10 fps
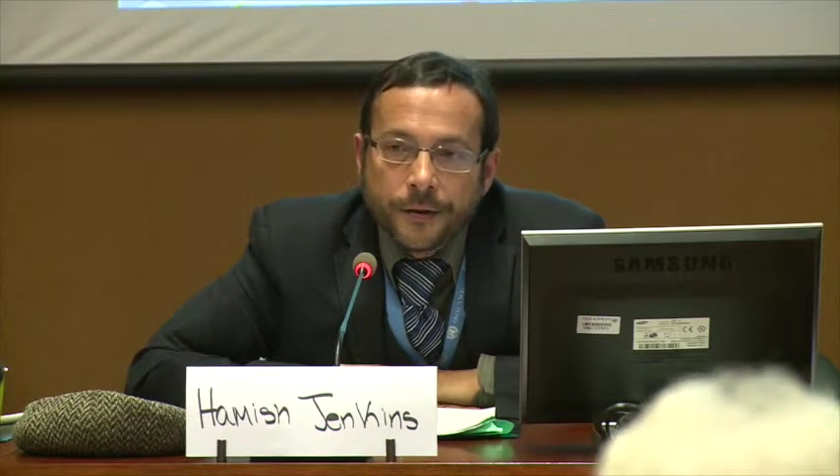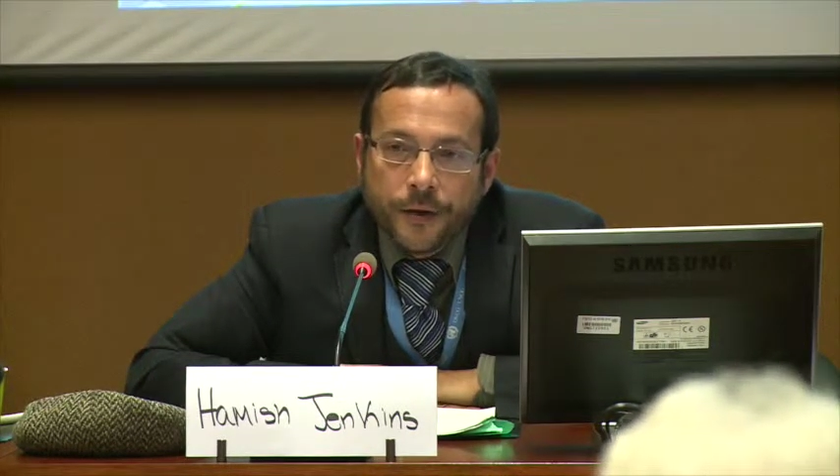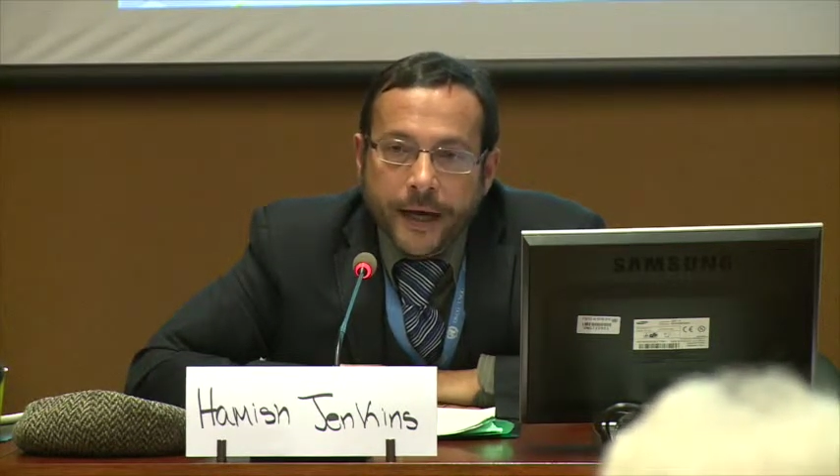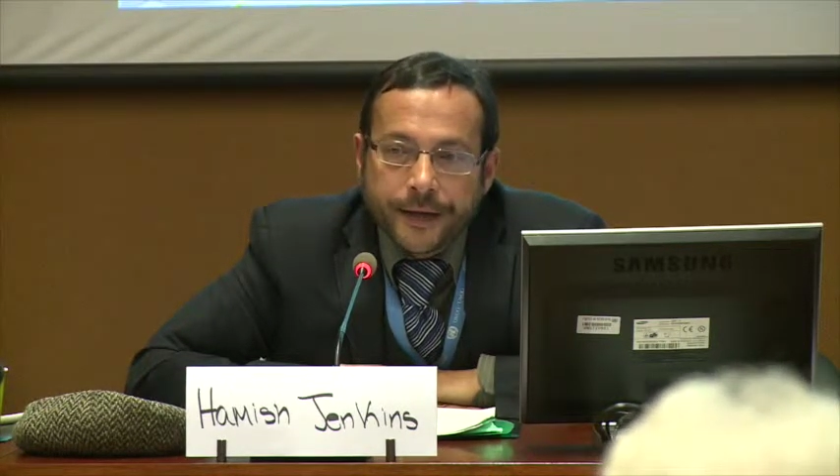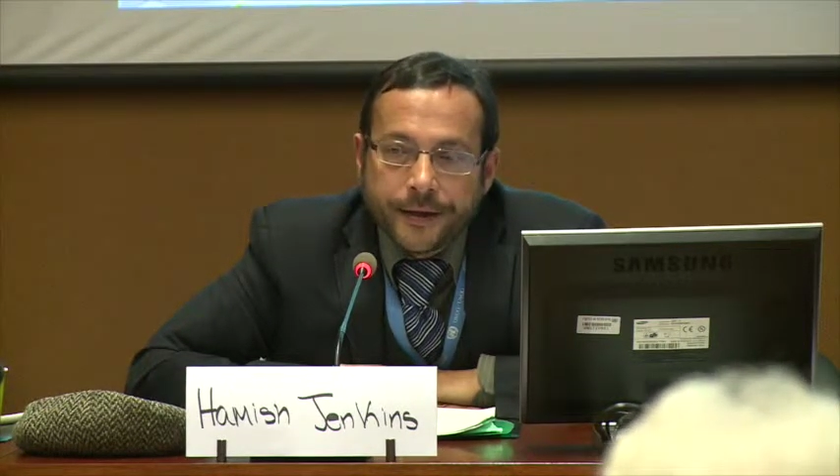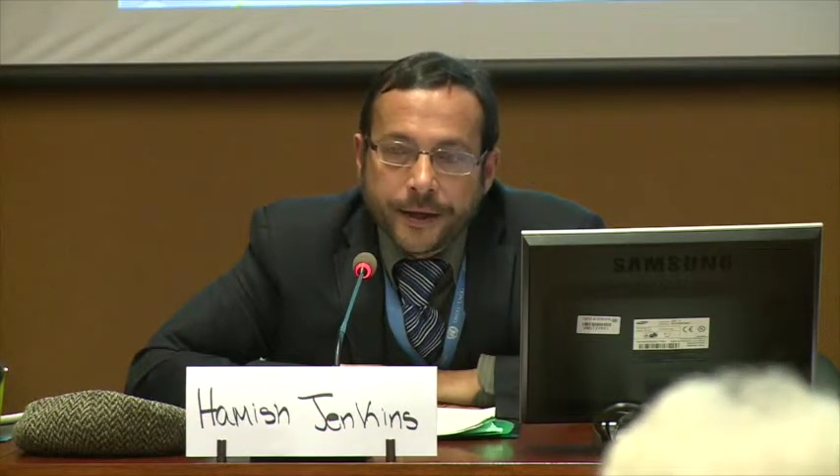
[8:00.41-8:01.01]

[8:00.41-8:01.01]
You had